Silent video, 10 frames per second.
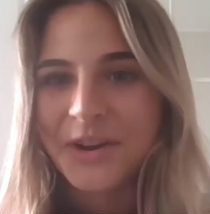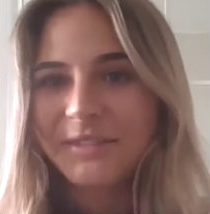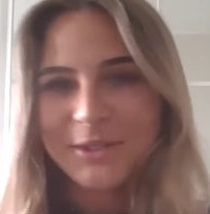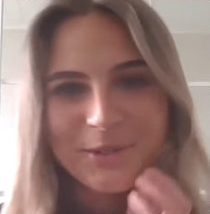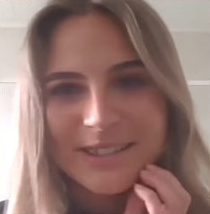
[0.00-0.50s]
Oh,
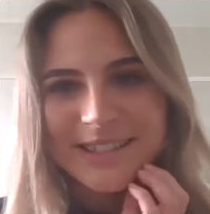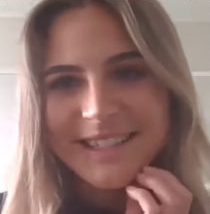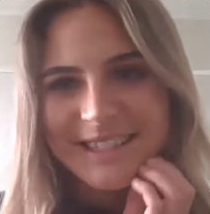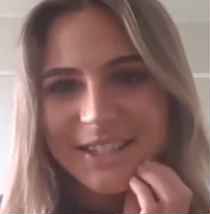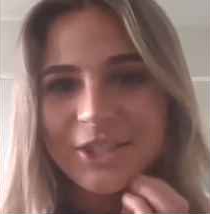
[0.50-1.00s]
you have to Google
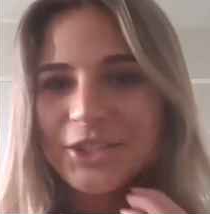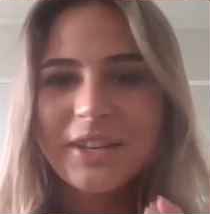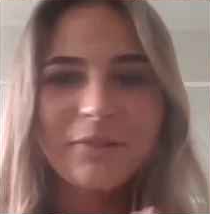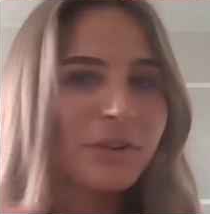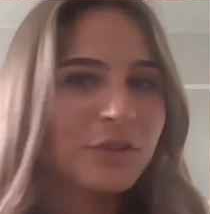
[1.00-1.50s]
it.
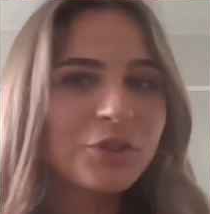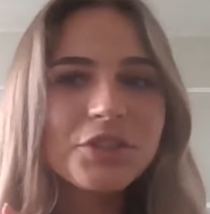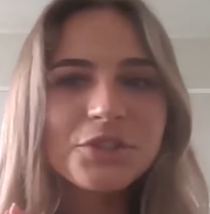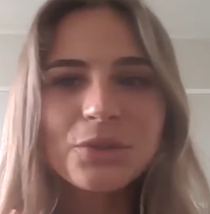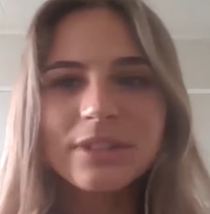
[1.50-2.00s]
Just if, if
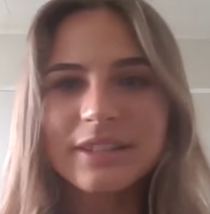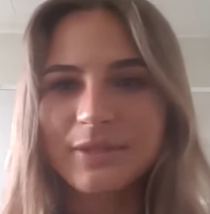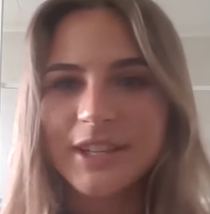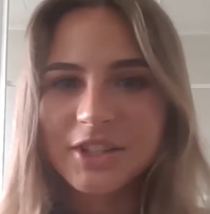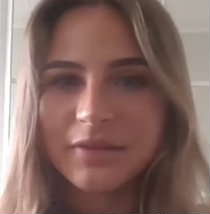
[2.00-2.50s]
you just Google
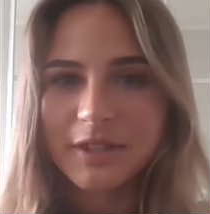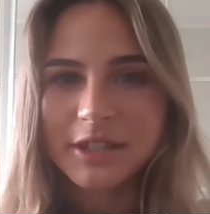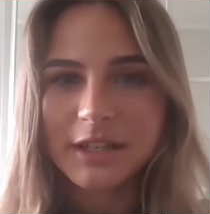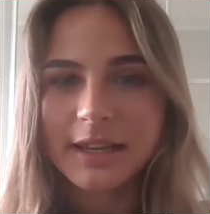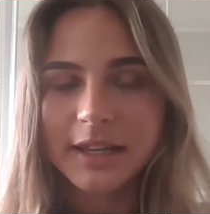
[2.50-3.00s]
inflation in
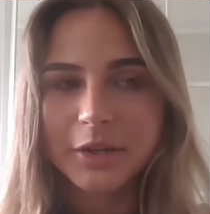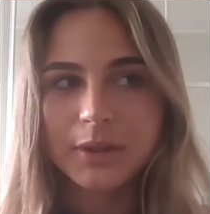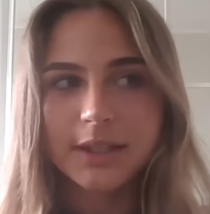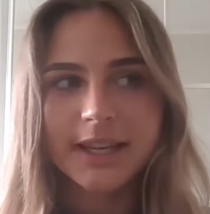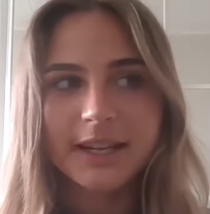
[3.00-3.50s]
Venezuela,
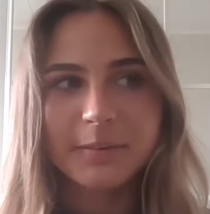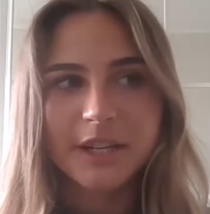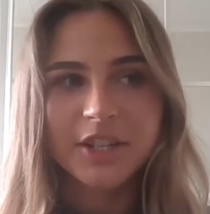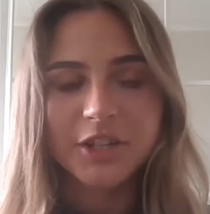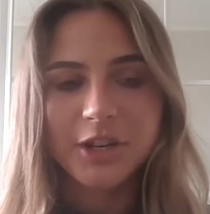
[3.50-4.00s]
you will get a
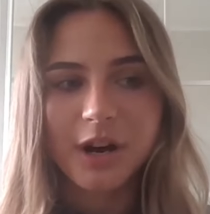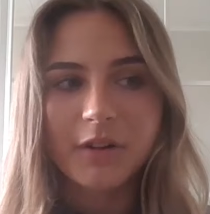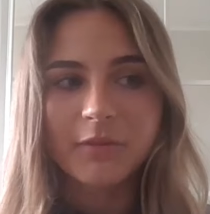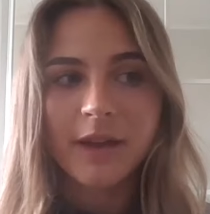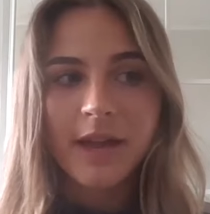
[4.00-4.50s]
picture
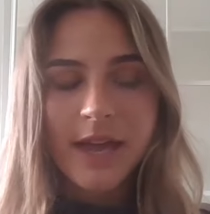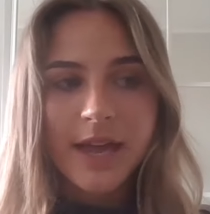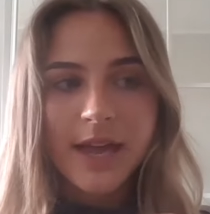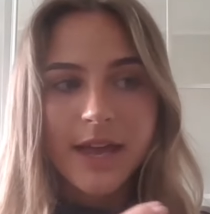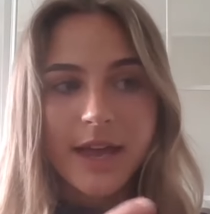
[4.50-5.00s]
of
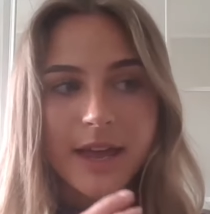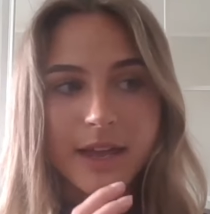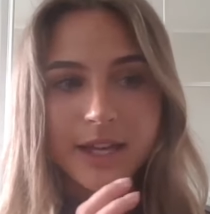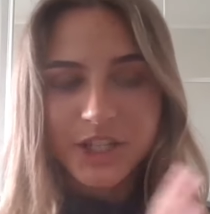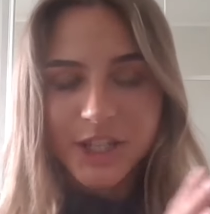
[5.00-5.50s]
uh,
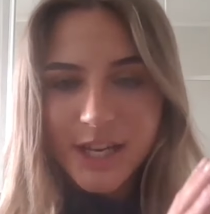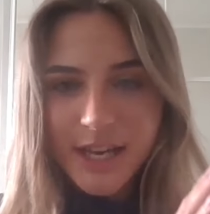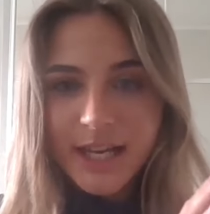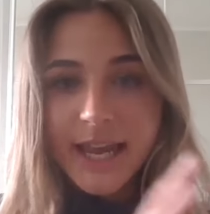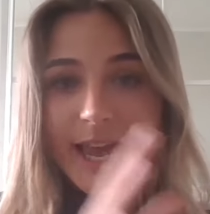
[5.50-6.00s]
a
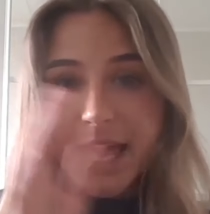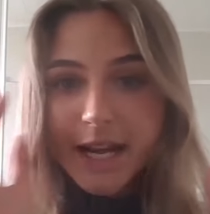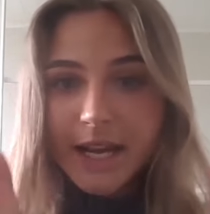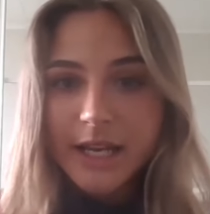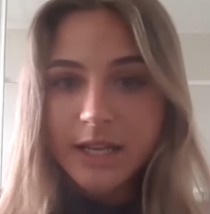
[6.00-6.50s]
chicken
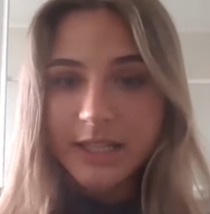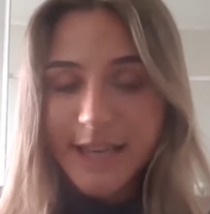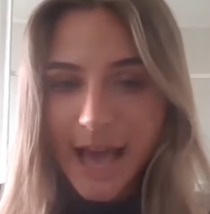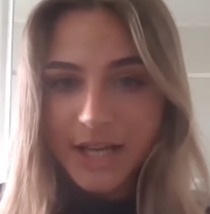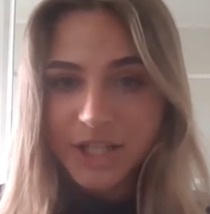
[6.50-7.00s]
and
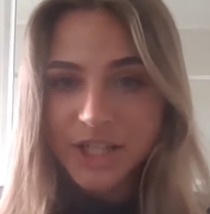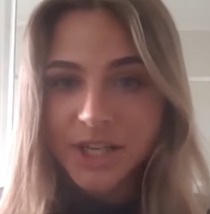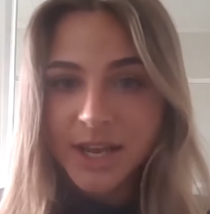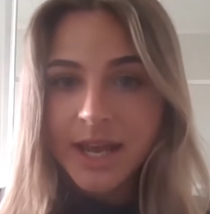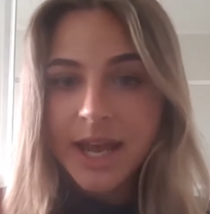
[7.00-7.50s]

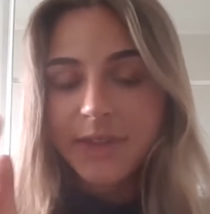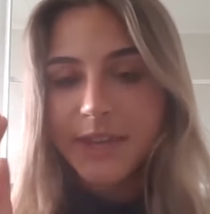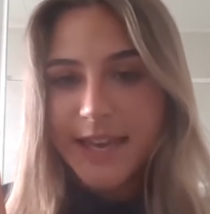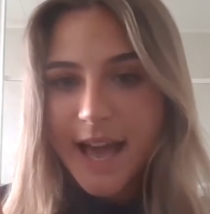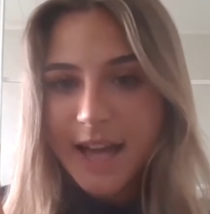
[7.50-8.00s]
cash,
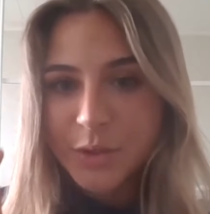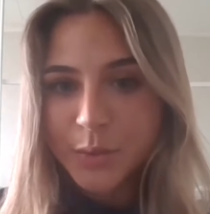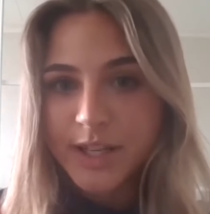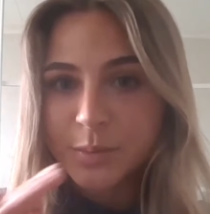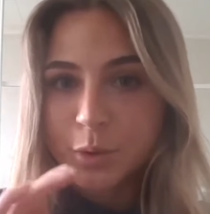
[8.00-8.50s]
and the
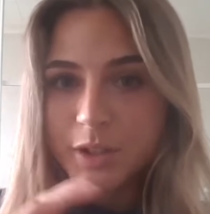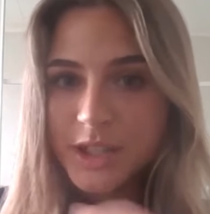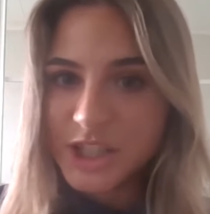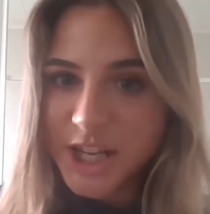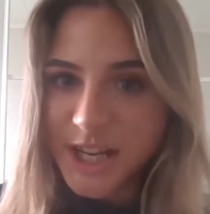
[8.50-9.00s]
cash weighs more
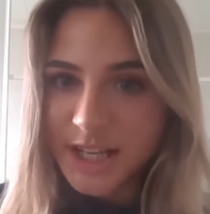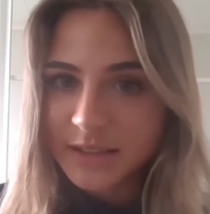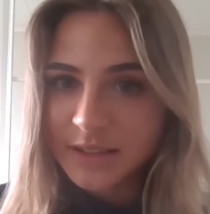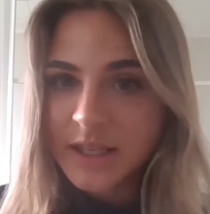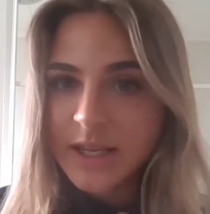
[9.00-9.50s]
than the
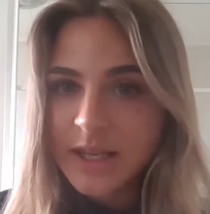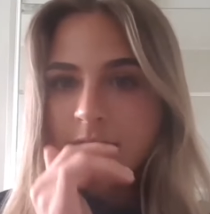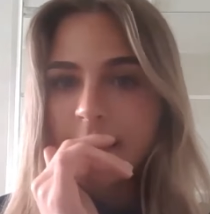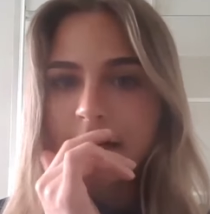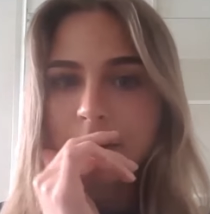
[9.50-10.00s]
chicken.
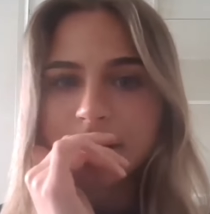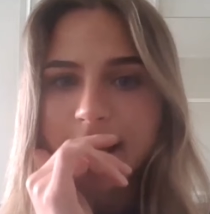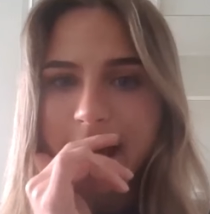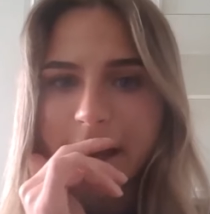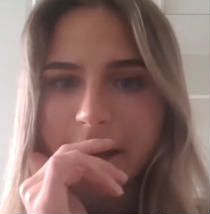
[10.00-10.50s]
And I
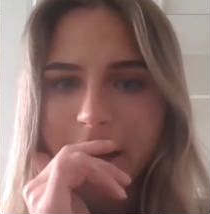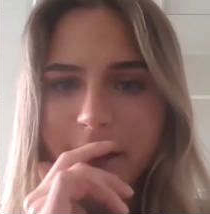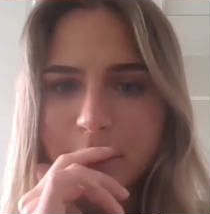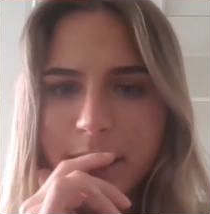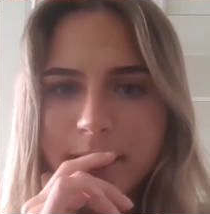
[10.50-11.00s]
was like, I,
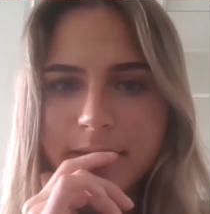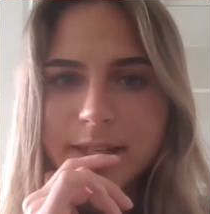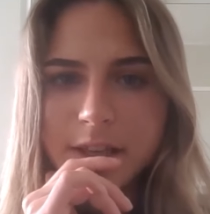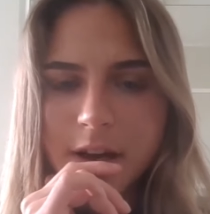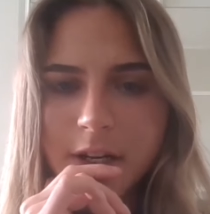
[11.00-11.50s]
I
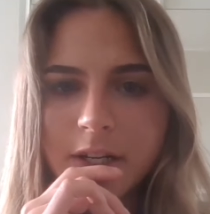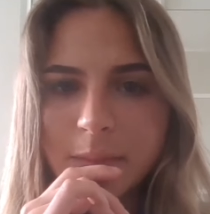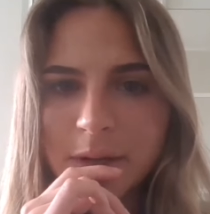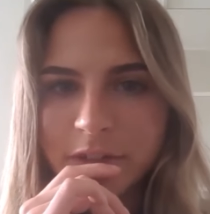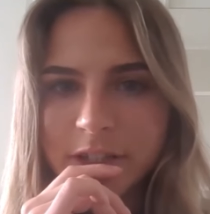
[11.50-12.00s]
read this
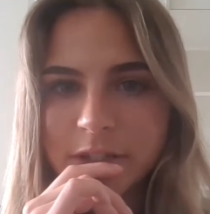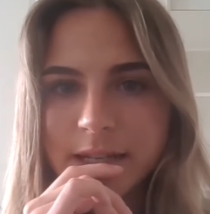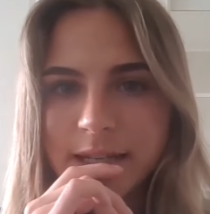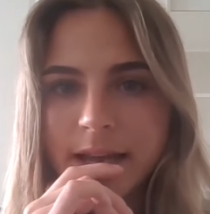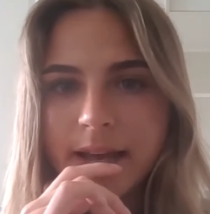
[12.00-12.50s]
article about
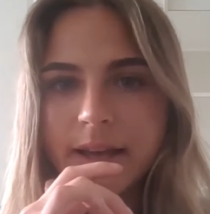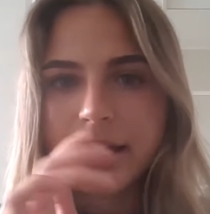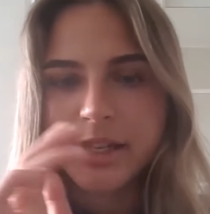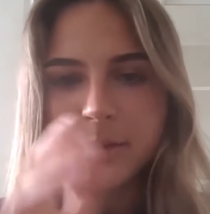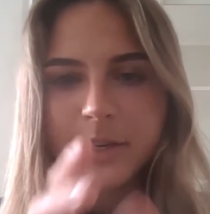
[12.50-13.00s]
Venezuela
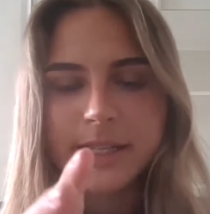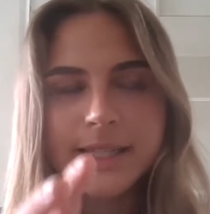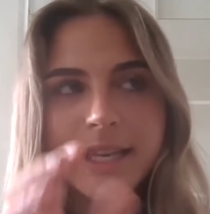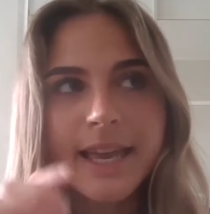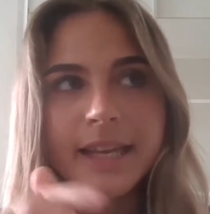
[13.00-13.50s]

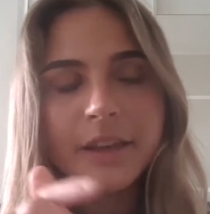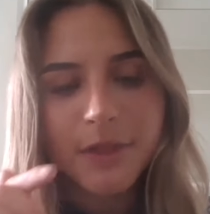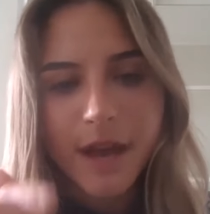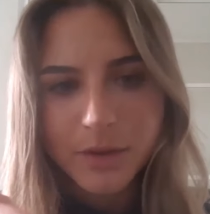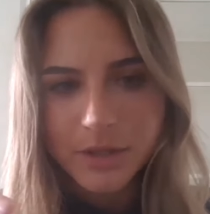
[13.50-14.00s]
experiencing
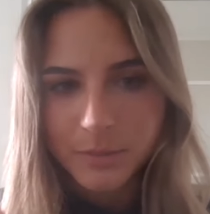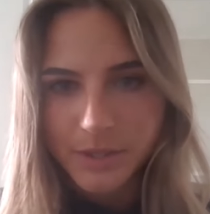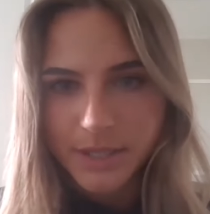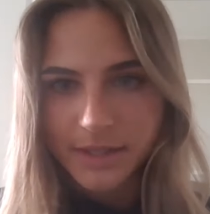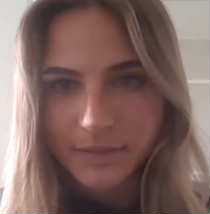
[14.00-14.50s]

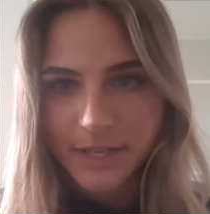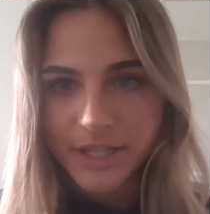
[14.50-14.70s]
80,000%